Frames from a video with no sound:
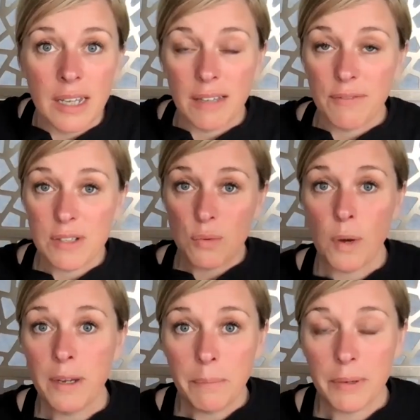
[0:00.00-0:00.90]
If it's
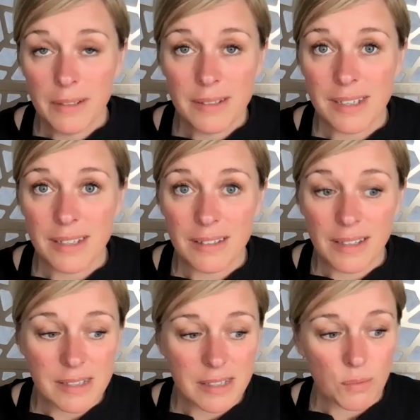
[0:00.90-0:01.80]
1 person
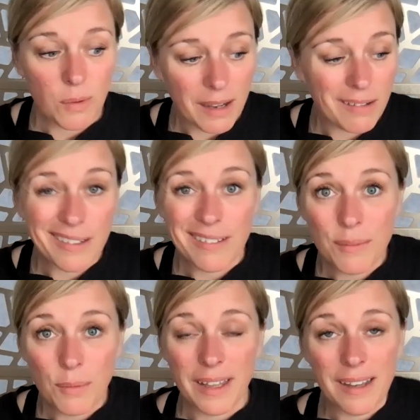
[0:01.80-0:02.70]
that says,
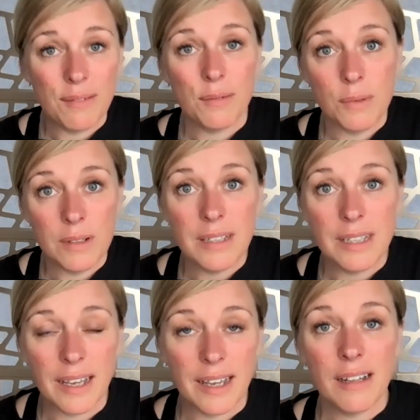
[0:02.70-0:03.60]
wow, that
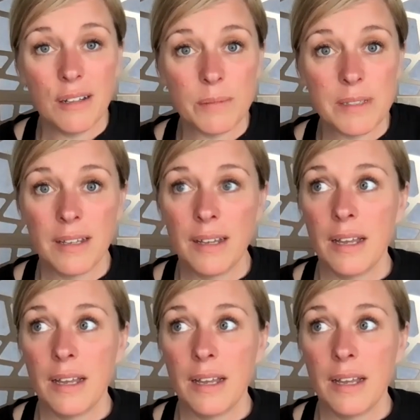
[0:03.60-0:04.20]
really helped.